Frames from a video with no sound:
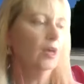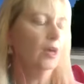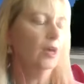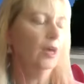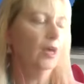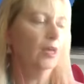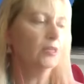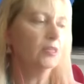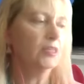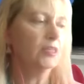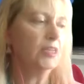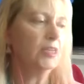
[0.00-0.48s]

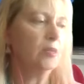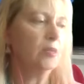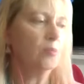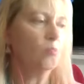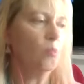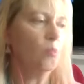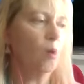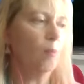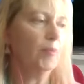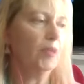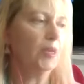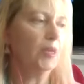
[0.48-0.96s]
and team
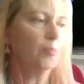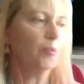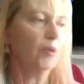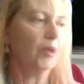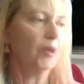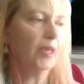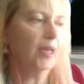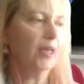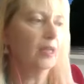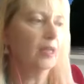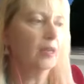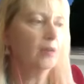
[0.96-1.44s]
want me to
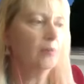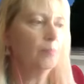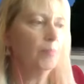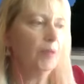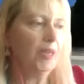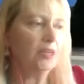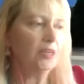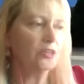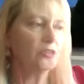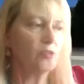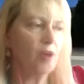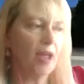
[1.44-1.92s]
bring in.
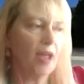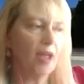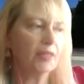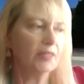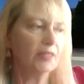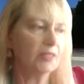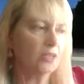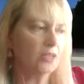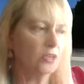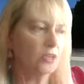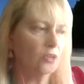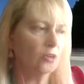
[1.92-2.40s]
Pink
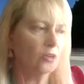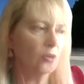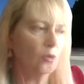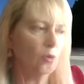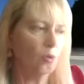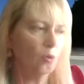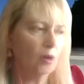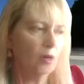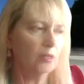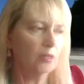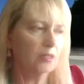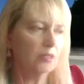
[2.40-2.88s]
dragons and
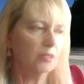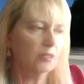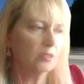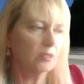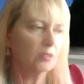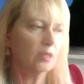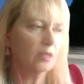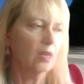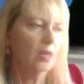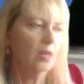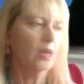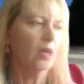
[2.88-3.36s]
unicorns,
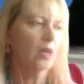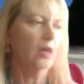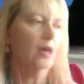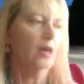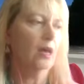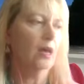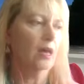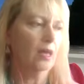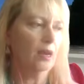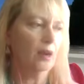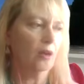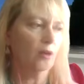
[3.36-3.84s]

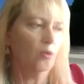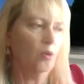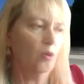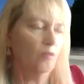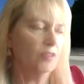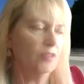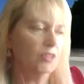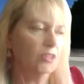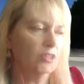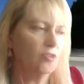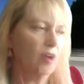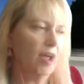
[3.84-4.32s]
and I'll go
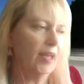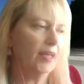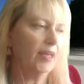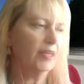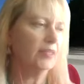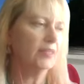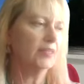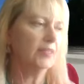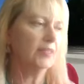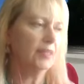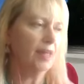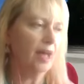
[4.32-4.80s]
over the
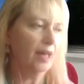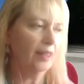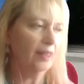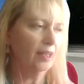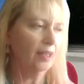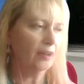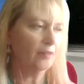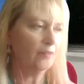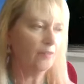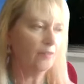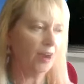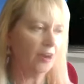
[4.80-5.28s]
dragons,
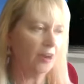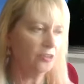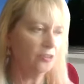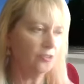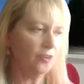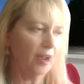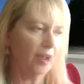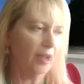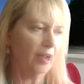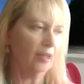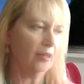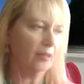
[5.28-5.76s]
lilac, fire
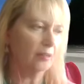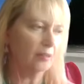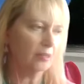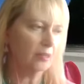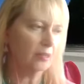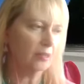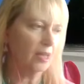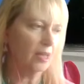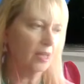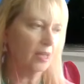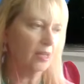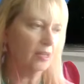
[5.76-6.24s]
dragon,
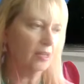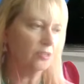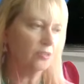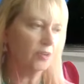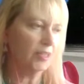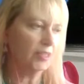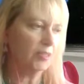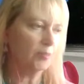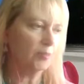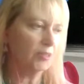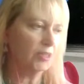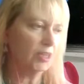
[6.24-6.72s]

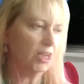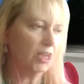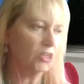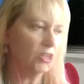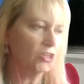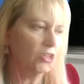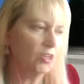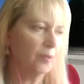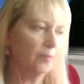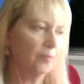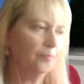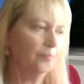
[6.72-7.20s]

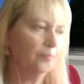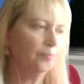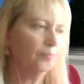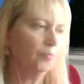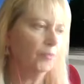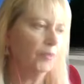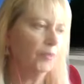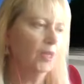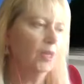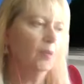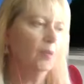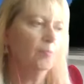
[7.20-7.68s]
transmutation.
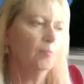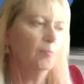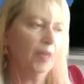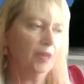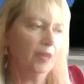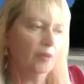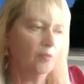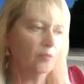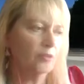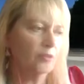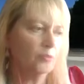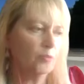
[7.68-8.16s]

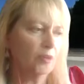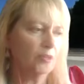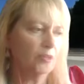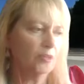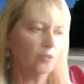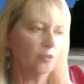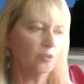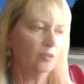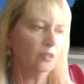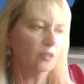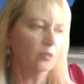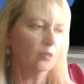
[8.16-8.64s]
Pink rose rays
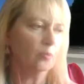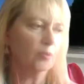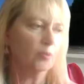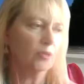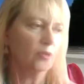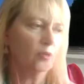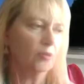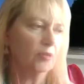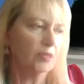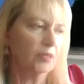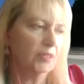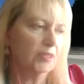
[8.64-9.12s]
are included with
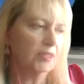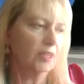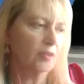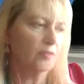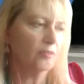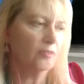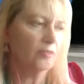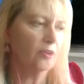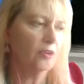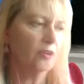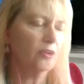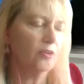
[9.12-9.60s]
gold and
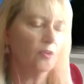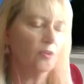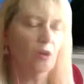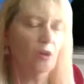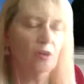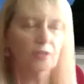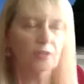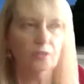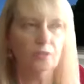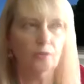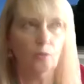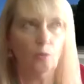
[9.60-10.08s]
silver. You're
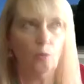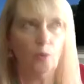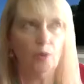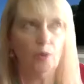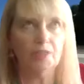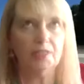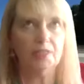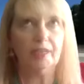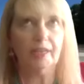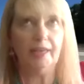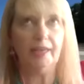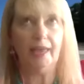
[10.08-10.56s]
also
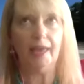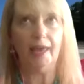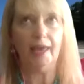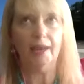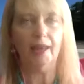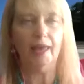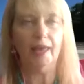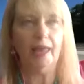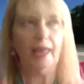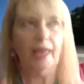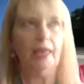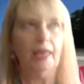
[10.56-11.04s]
going to
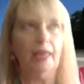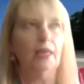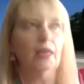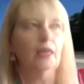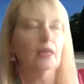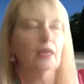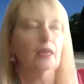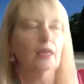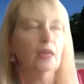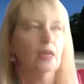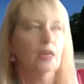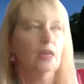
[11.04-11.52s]
get
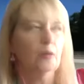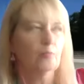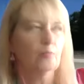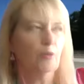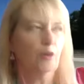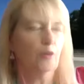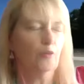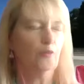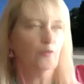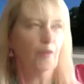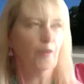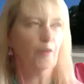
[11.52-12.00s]
a
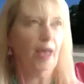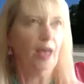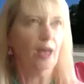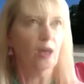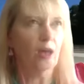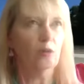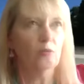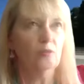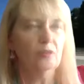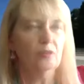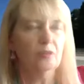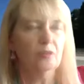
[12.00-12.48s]

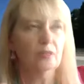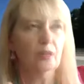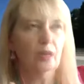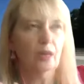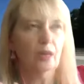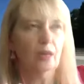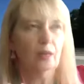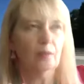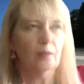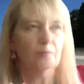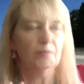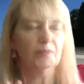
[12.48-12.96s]
profound
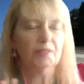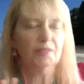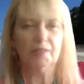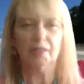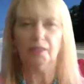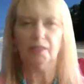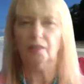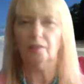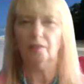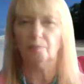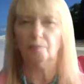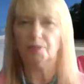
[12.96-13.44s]

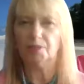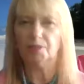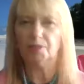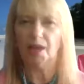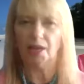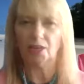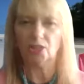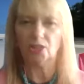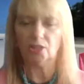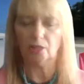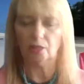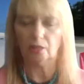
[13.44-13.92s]
seal of
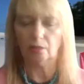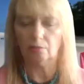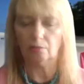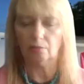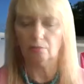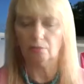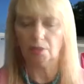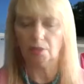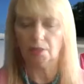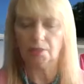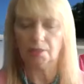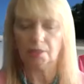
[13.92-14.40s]
protection
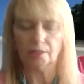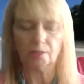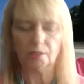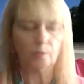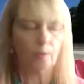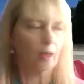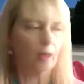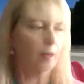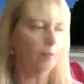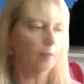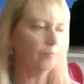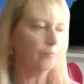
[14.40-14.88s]
through this as
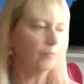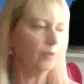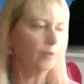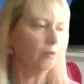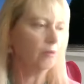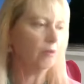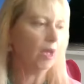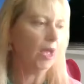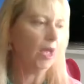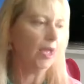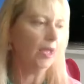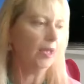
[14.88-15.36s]
well.
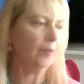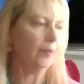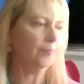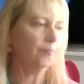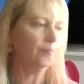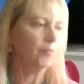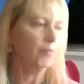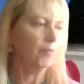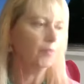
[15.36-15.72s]
Okay.